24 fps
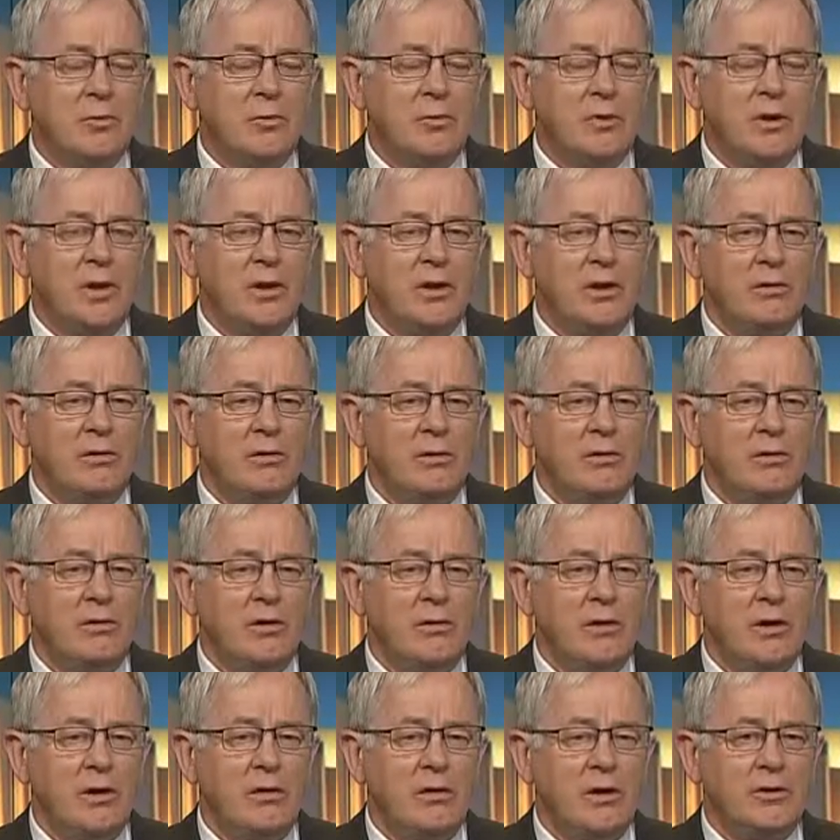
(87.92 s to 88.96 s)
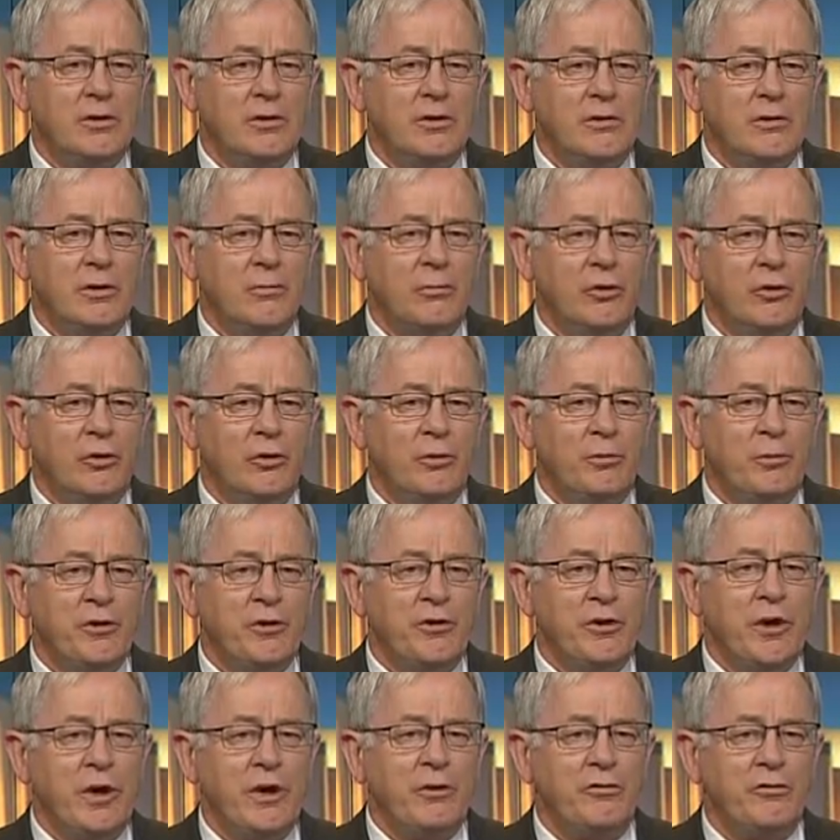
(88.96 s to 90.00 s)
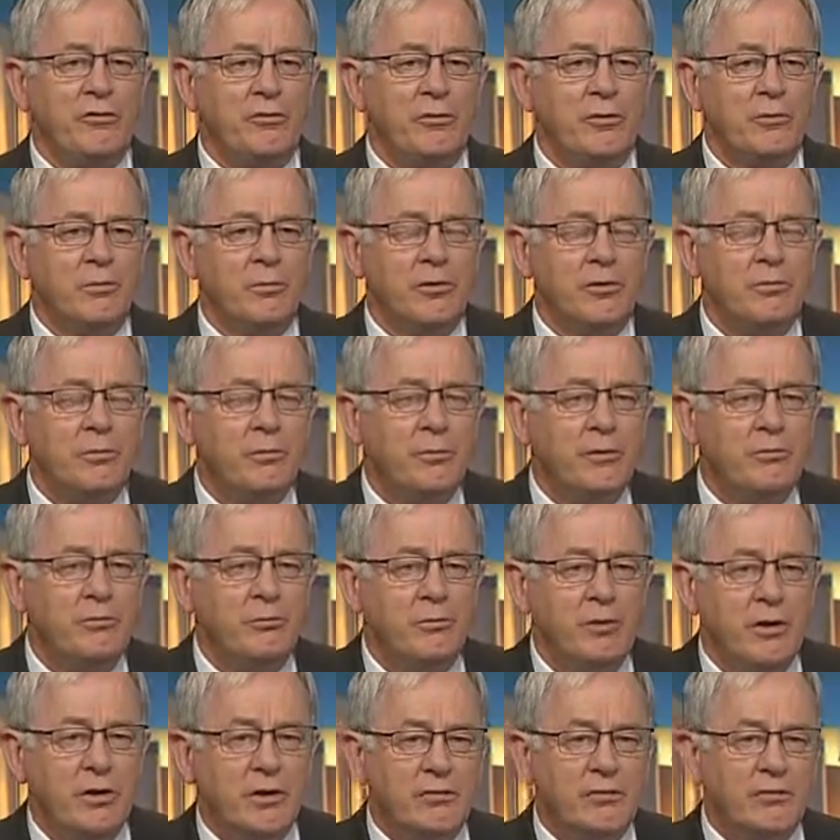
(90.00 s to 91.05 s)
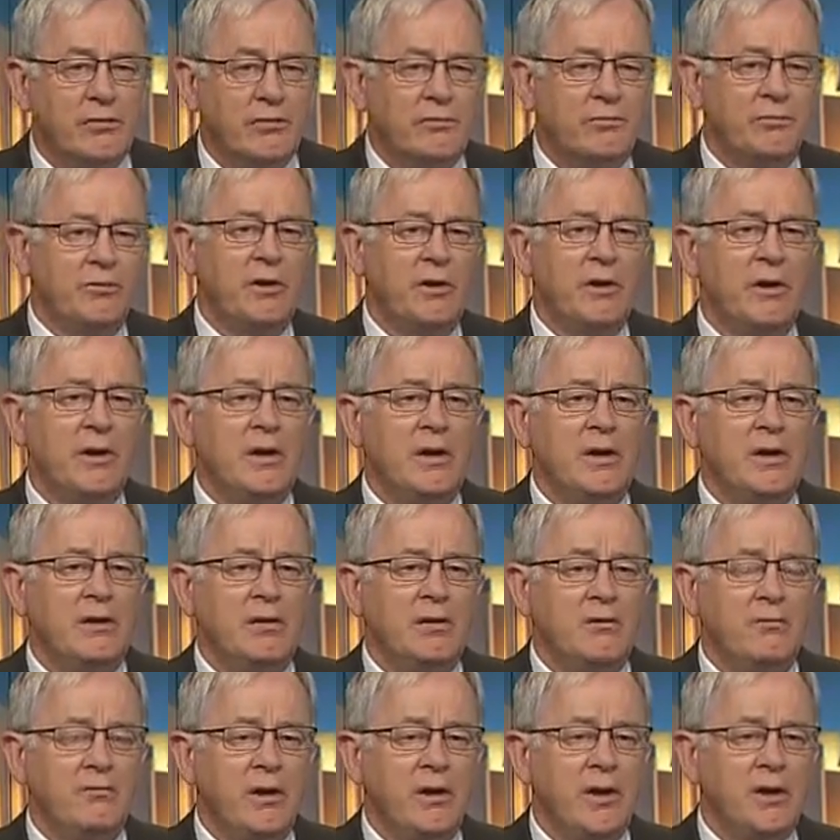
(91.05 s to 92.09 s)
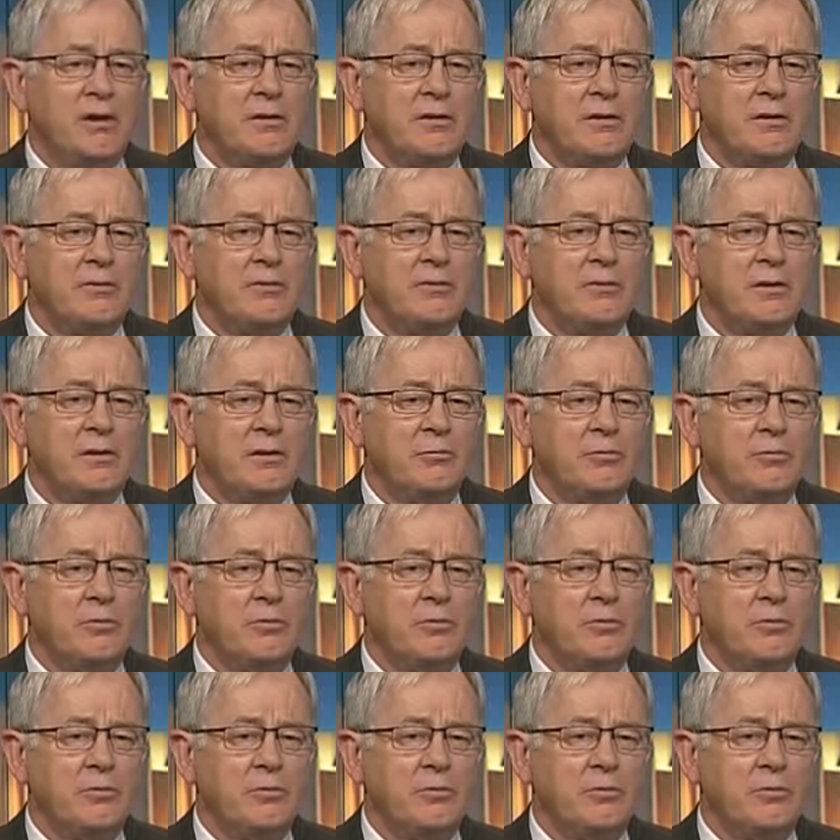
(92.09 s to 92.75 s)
Well, you know, I'd call it more a pretend surplus because of the fact that